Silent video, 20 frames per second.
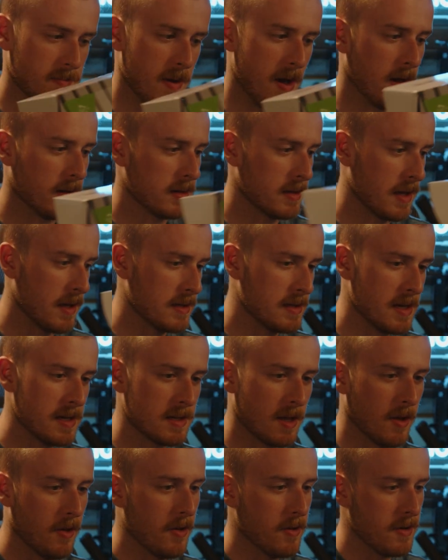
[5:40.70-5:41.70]
box, as I'd say,
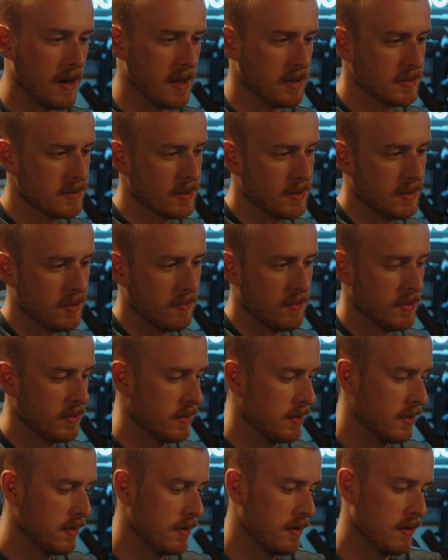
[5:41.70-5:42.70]
is a little nicer than
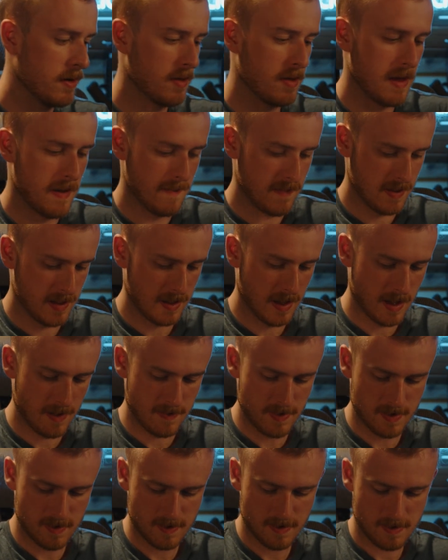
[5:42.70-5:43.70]
what the 3070
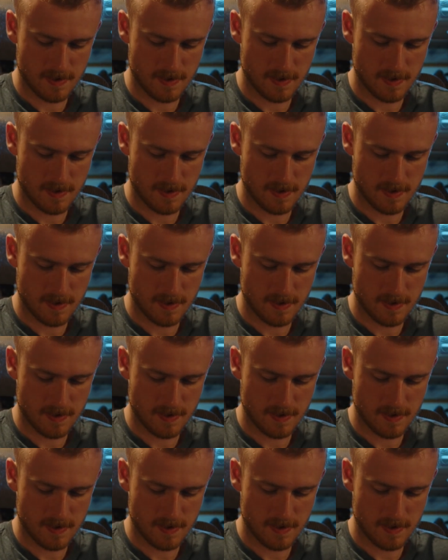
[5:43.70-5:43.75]
came in.